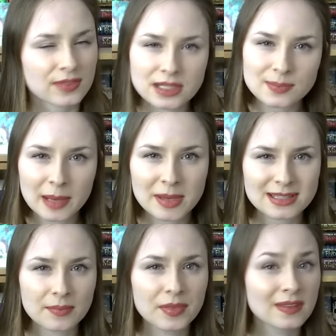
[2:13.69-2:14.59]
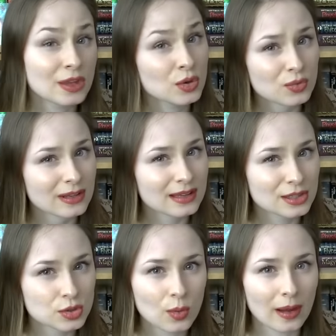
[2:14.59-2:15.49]
this might be something that you'd really
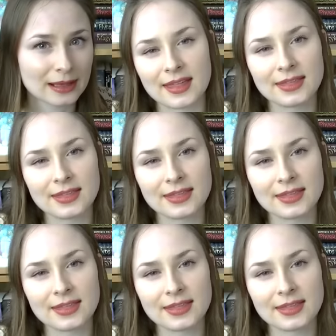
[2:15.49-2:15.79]
enjoy.